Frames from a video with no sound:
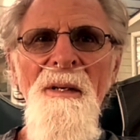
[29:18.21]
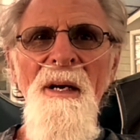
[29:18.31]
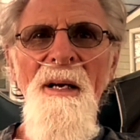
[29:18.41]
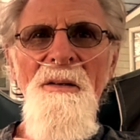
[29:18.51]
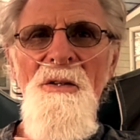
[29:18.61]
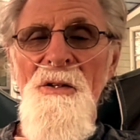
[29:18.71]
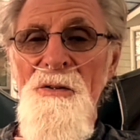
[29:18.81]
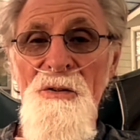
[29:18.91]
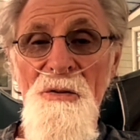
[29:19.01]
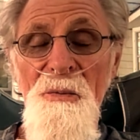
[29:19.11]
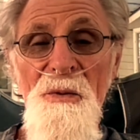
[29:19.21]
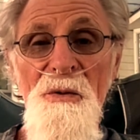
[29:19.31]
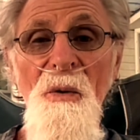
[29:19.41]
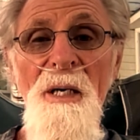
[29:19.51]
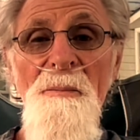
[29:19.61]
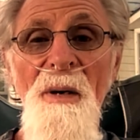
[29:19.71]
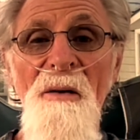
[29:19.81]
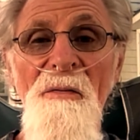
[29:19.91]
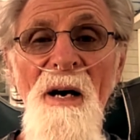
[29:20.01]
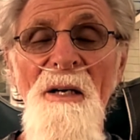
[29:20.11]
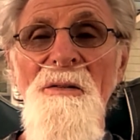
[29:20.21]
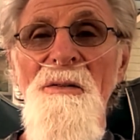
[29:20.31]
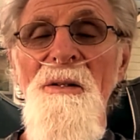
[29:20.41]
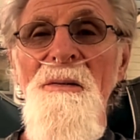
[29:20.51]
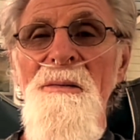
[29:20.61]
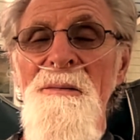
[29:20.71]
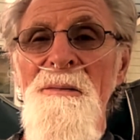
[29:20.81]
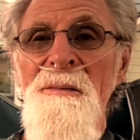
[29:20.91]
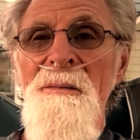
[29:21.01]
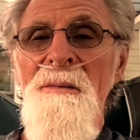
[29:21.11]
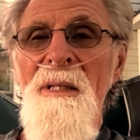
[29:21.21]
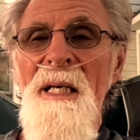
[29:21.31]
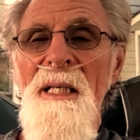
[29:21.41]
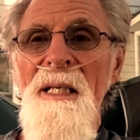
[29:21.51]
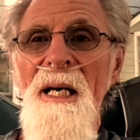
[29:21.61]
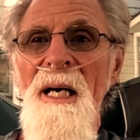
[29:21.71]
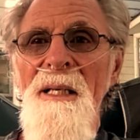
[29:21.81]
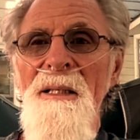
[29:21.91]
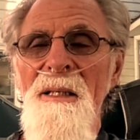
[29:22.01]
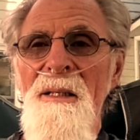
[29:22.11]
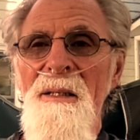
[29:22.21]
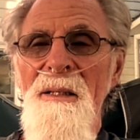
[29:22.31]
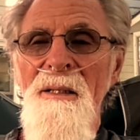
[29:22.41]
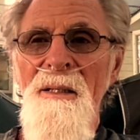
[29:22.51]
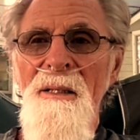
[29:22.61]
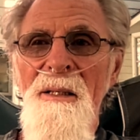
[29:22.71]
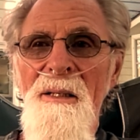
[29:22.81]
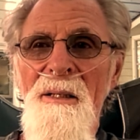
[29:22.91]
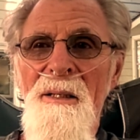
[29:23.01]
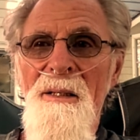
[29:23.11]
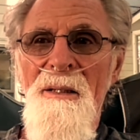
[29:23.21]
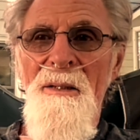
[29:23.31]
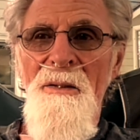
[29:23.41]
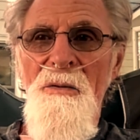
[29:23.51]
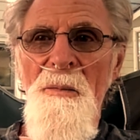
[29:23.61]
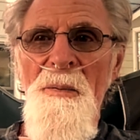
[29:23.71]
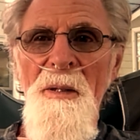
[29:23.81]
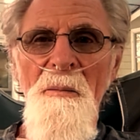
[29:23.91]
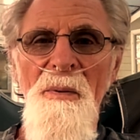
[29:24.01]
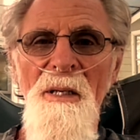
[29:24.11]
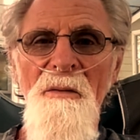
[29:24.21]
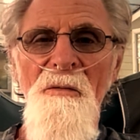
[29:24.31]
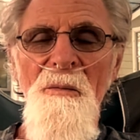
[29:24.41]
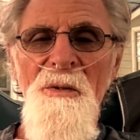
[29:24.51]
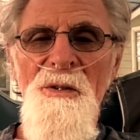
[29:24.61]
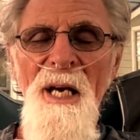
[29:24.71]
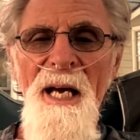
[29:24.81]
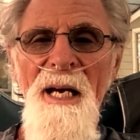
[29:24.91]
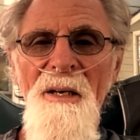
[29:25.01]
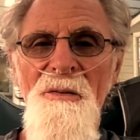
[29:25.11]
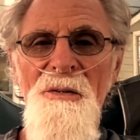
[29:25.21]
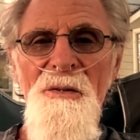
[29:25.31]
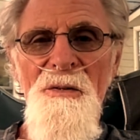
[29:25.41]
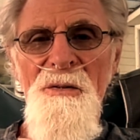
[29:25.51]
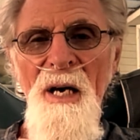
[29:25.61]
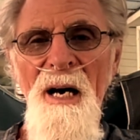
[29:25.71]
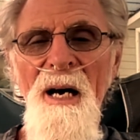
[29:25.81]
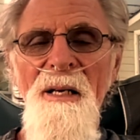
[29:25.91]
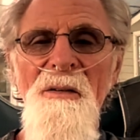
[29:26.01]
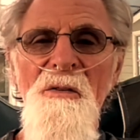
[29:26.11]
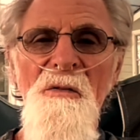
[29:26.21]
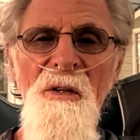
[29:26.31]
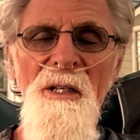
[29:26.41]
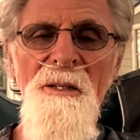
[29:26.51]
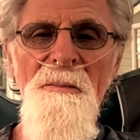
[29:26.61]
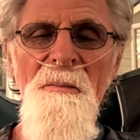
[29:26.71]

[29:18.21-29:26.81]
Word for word: And Jesus was quite buff, actually. And he had the dripping blood from his hands, his side, his feet.